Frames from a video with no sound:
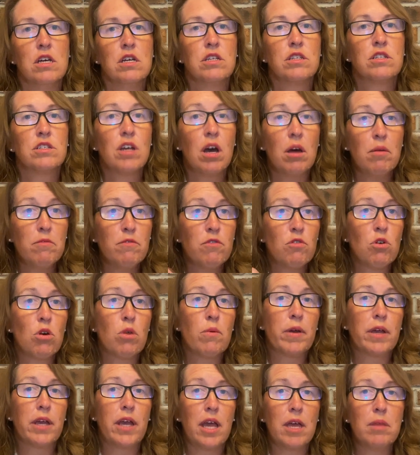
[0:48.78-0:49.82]
Some
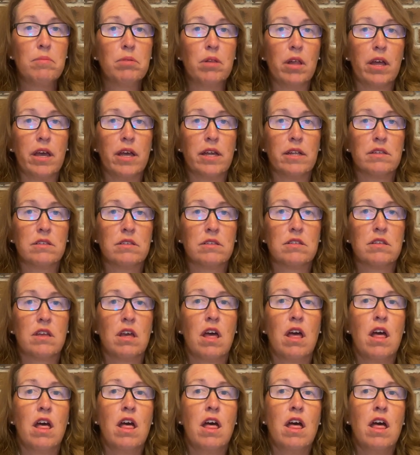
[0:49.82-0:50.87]
401k plans
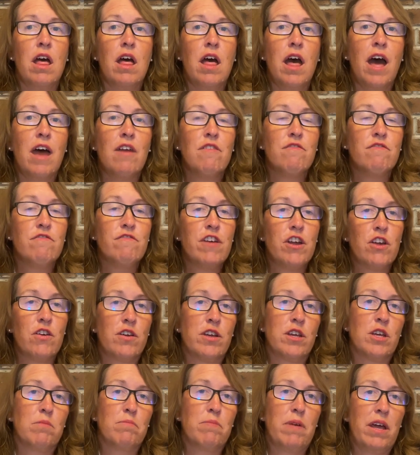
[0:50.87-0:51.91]
have
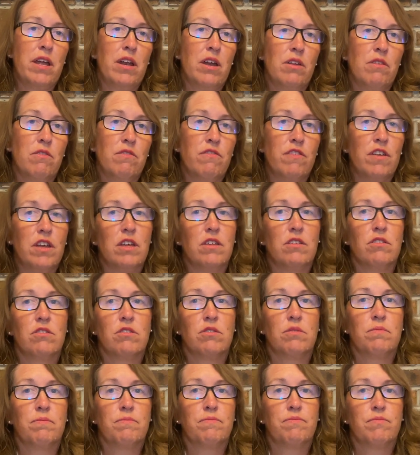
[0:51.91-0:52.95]
very competitive
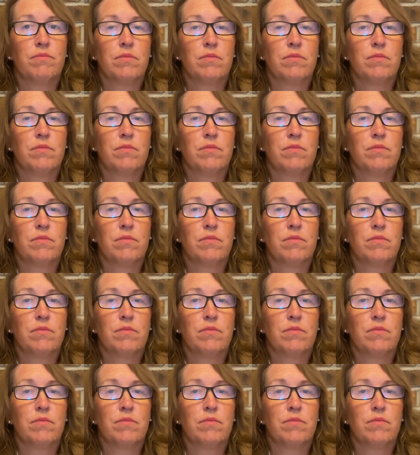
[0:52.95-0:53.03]
fees.